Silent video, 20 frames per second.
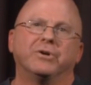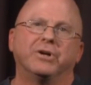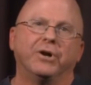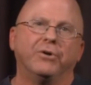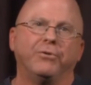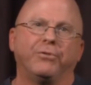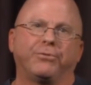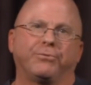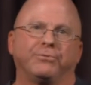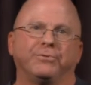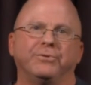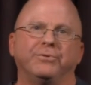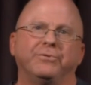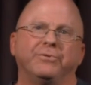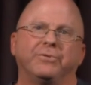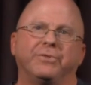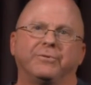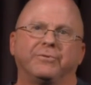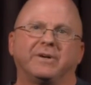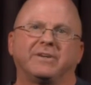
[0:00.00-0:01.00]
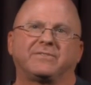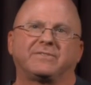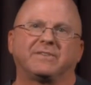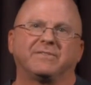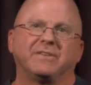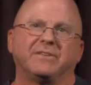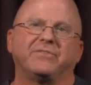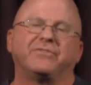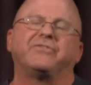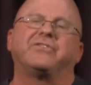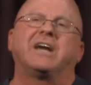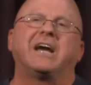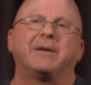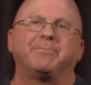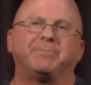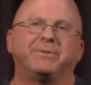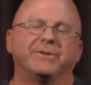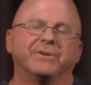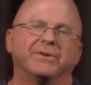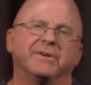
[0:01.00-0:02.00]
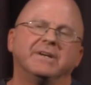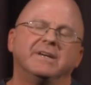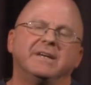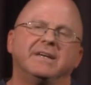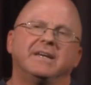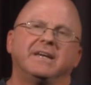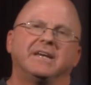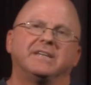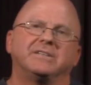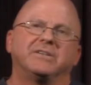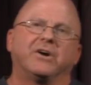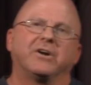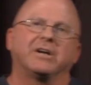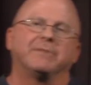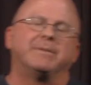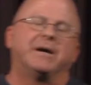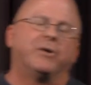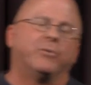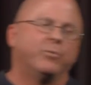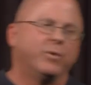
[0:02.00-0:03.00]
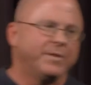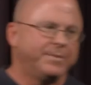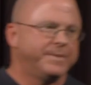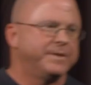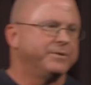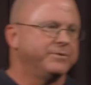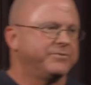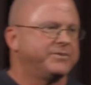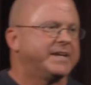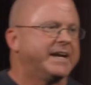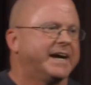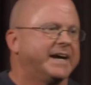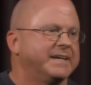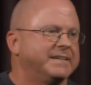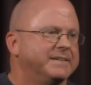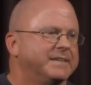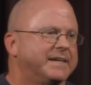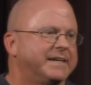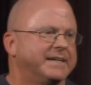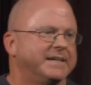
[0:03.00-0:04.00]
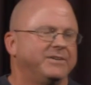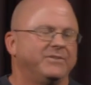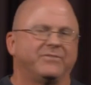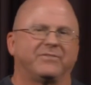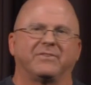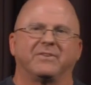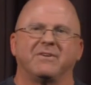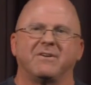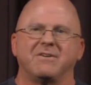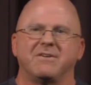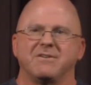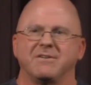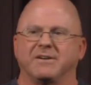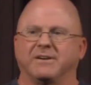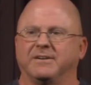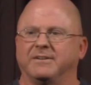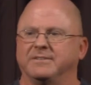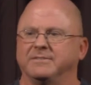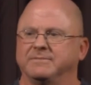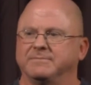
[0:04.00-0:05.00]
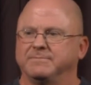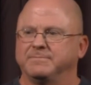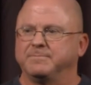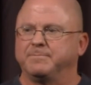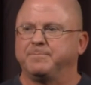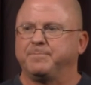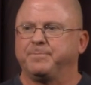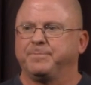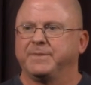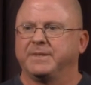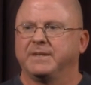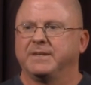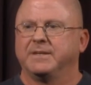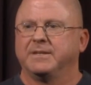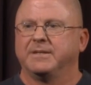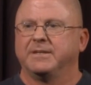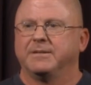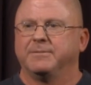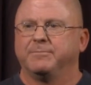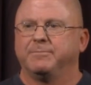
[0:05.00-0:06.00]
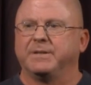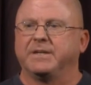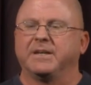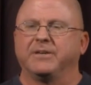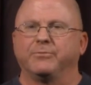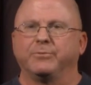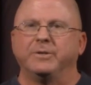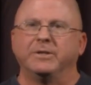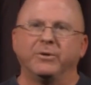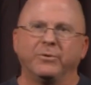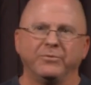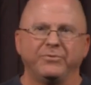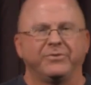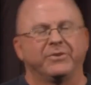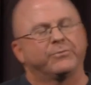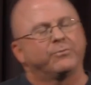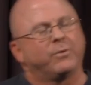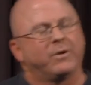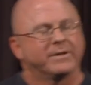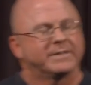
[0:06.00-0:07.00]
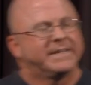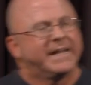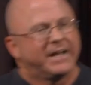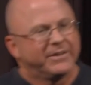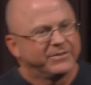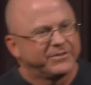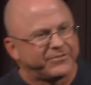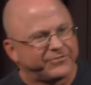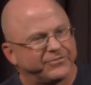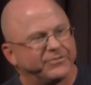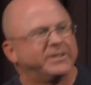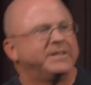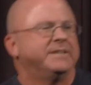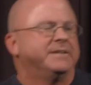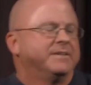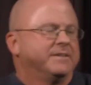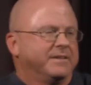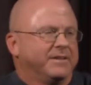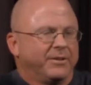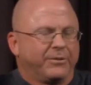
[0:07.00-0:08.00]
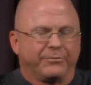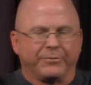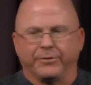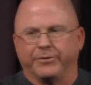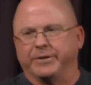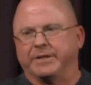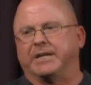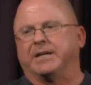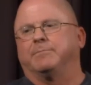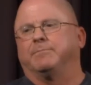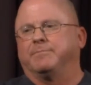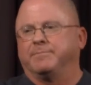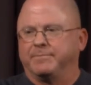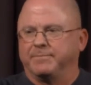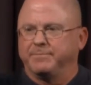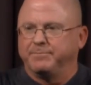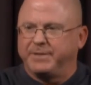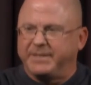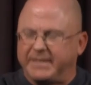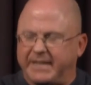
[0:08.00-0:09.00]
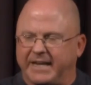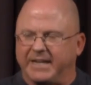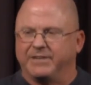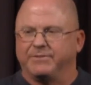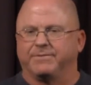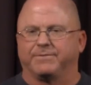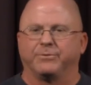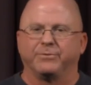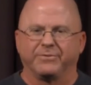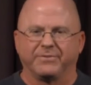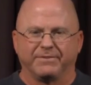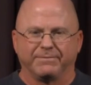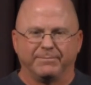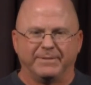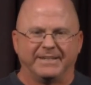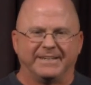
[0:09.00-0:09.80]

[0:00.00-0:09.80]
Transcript: we'll go through the rest of this chapter and talk about what those guidelines are. Because we don't just walk down the street throwing up big handfuls of